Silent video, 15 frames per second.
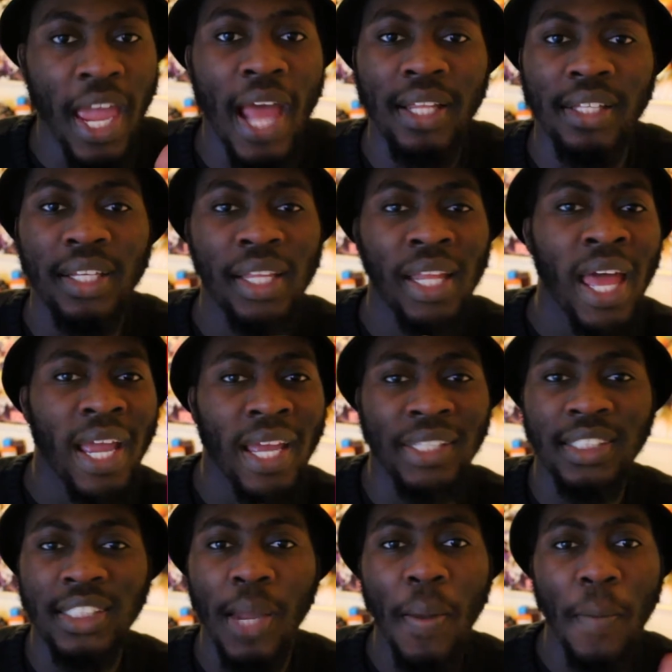had like in
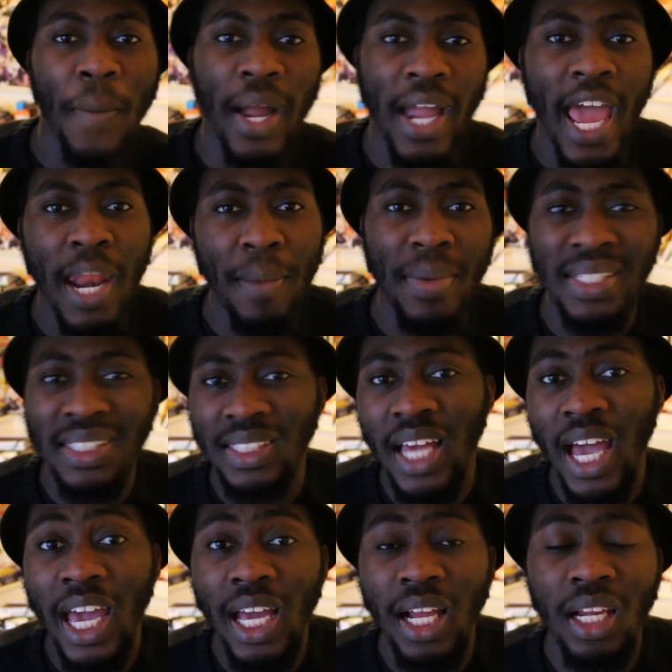cyberpunk anime
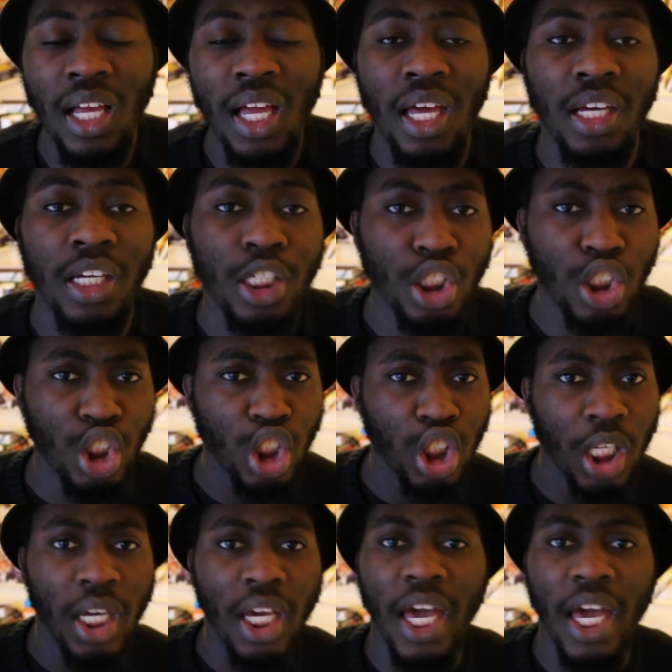style ish,